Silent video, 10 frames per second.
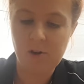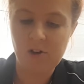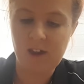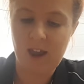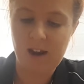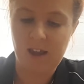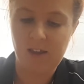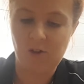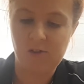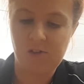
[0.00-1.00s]

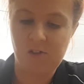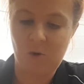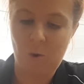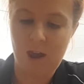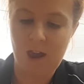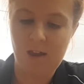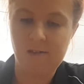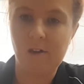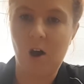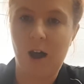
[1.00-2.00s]
creating those square
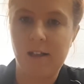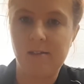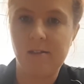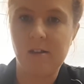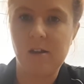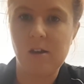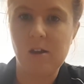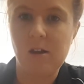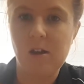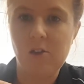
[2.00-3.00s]
sides
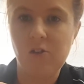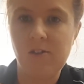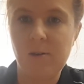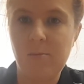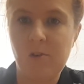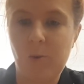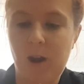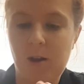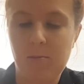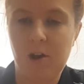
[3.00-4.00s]
just in
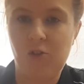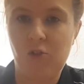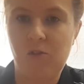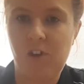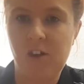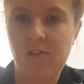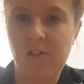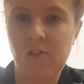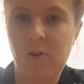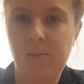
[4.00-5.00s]
between my 2 fingers at
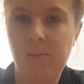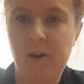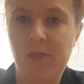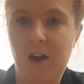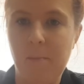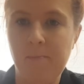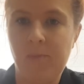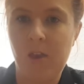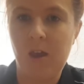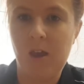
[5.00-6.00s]
the top of my
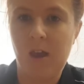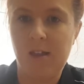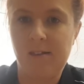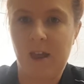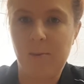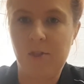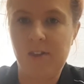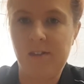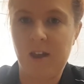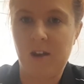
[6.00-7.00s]
thumb, and same on
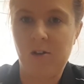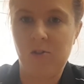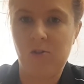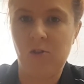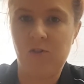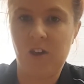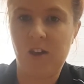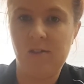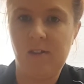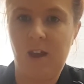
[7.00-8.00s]
this hand, 2
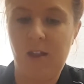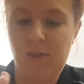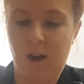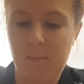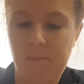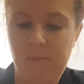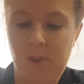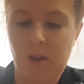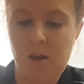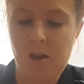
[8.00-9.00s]
fingers and thumb.
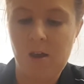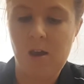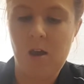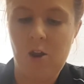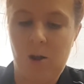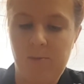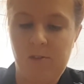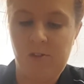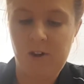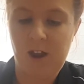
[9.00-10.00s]
And I'm
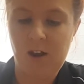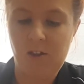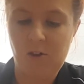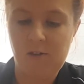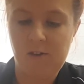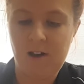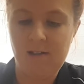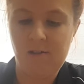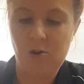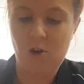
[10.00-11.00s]
just creating those
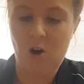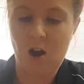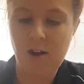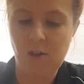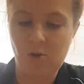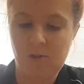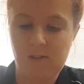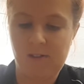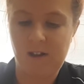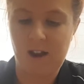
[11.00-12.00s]
sides so it kind of looks
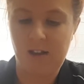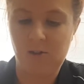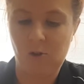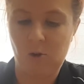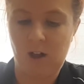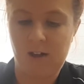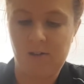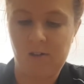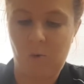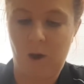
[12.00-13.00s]
starting to look like a
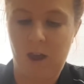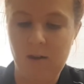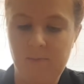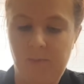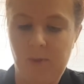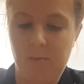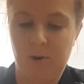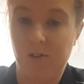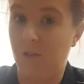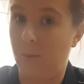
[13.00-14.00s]
square,
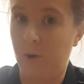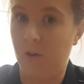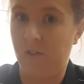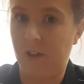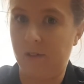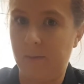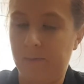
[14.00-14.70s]
but it's not perfect.